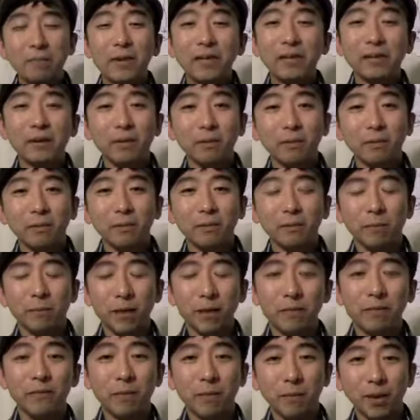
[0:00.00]
be a little
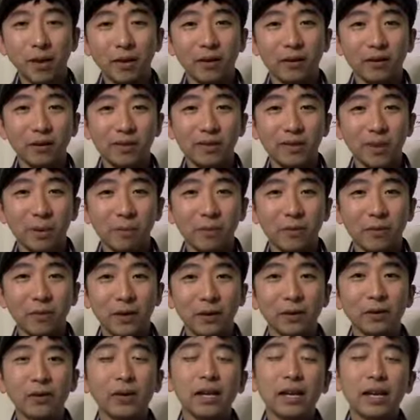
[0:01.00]
bit familiar to some of
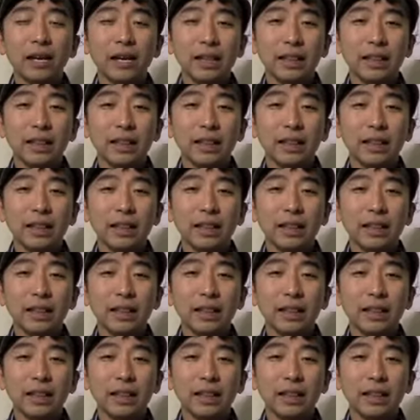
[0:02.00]
you.